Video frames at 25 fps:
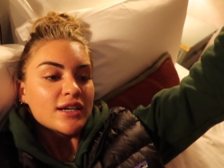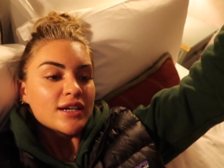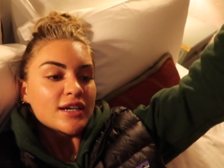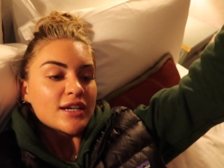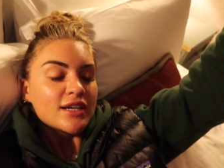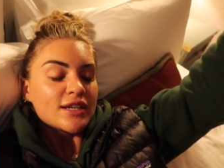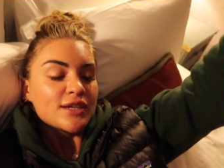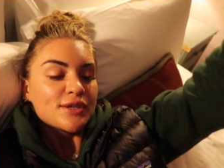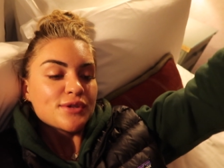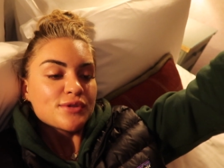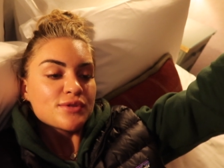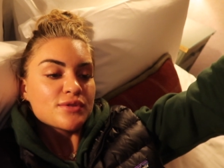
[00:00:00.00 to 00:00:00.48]

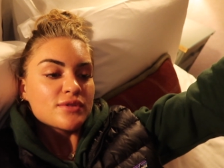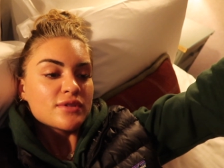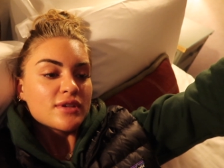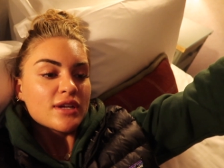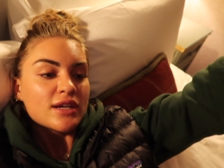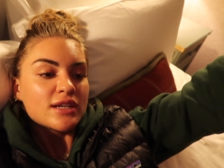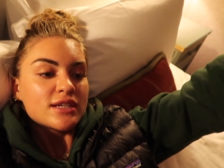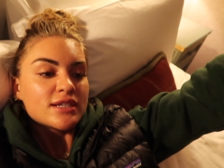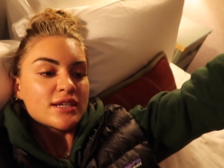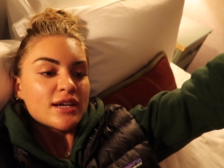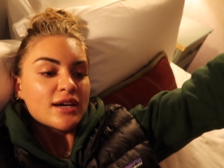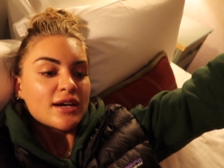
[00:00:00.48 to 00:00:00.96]
Getting used to
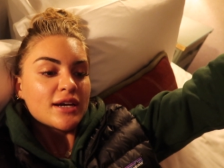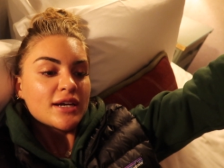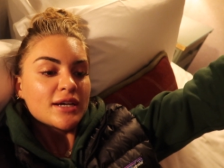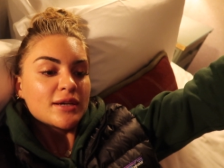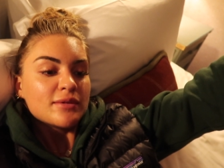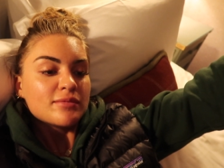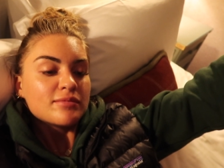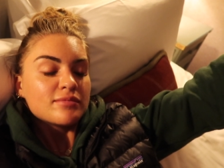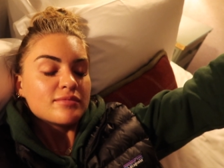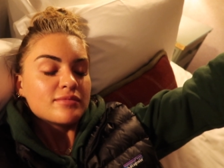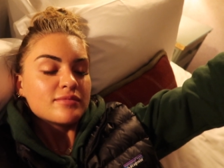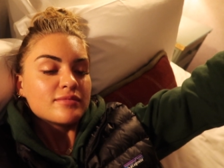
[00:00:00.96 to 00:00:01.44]
that
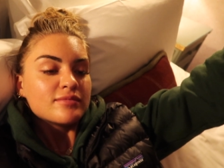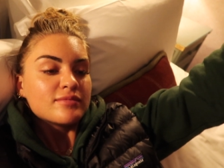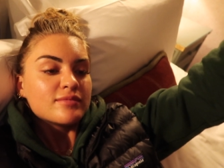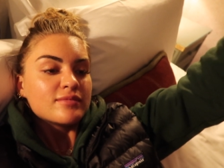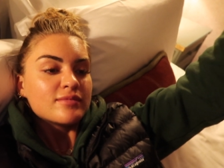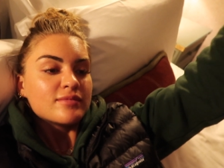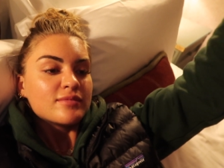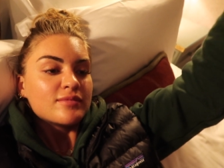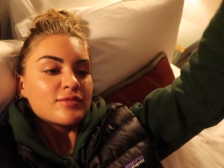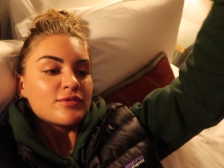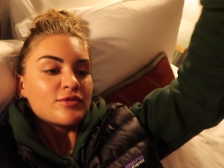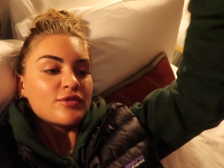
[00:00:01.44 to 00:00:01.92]
time.
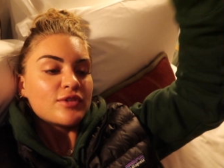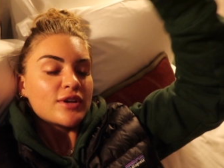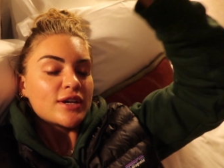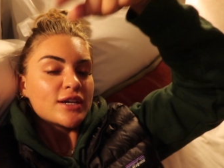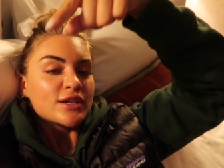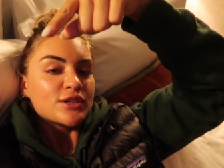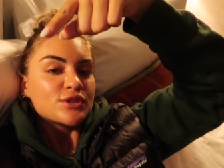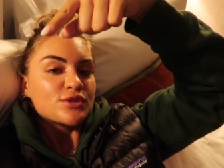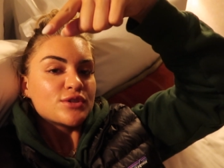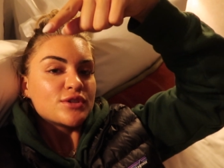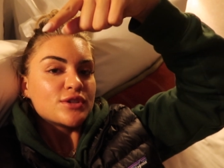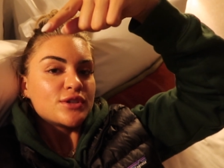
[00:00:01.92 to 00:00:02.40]

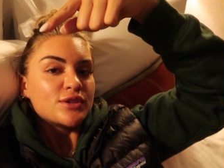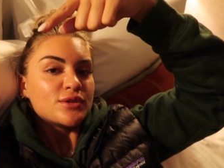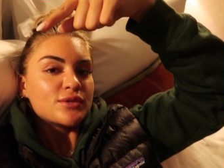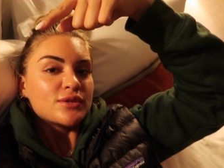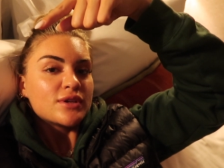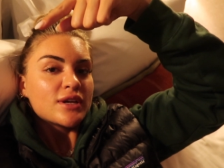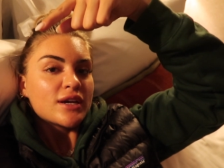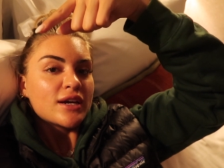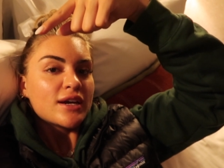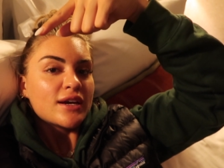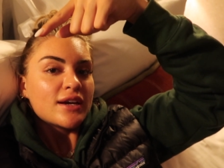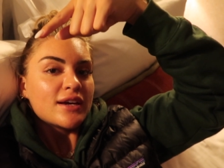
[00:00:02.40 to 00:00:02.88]
Flying to the
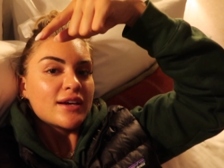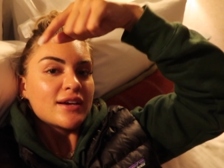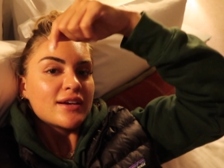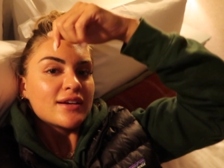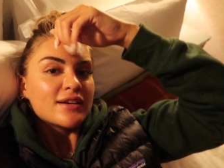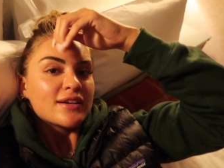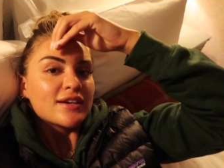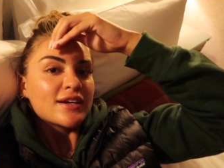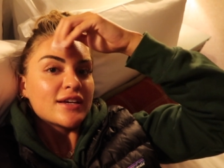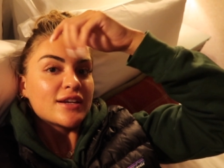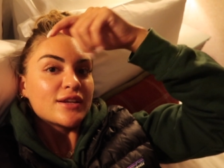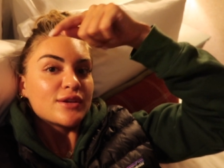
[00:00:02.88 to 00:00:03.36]
UK.
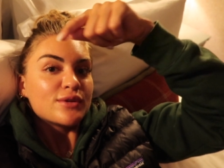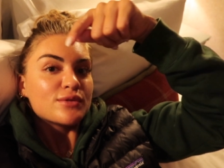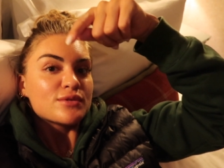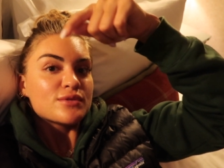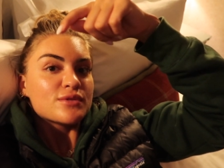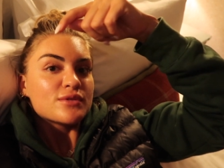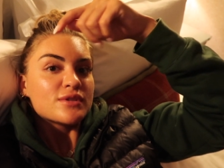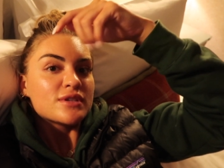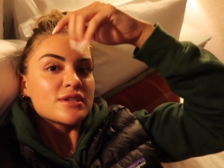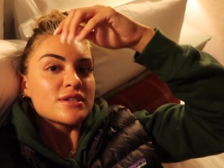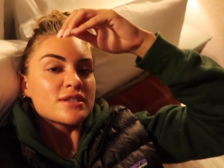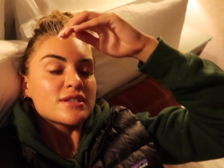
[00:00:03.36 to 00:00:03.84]
Getting
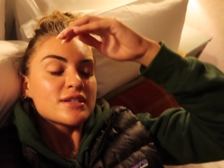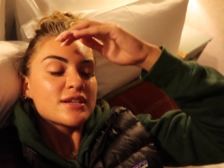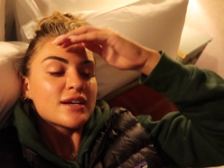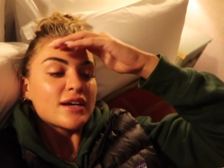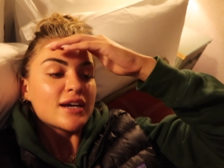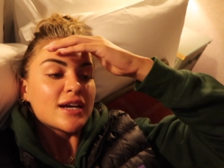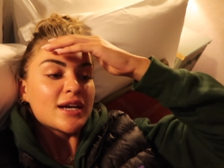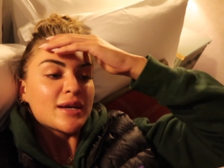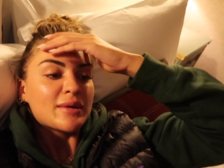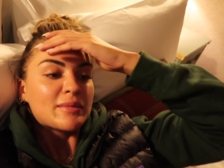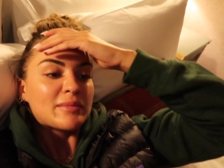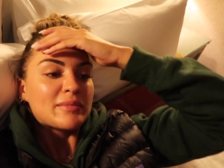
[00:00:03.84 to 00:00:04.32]
used to this
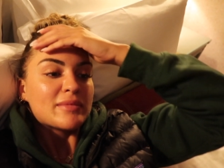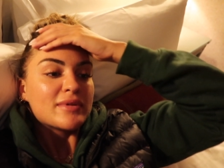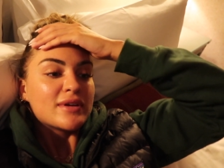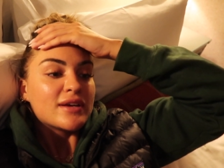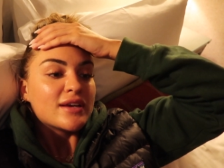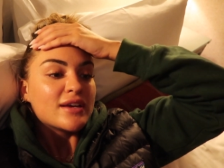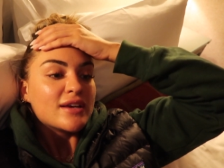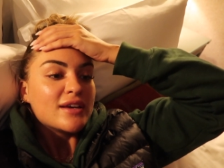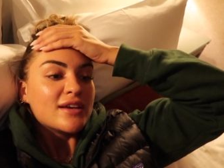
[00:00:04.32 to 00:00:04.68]
time.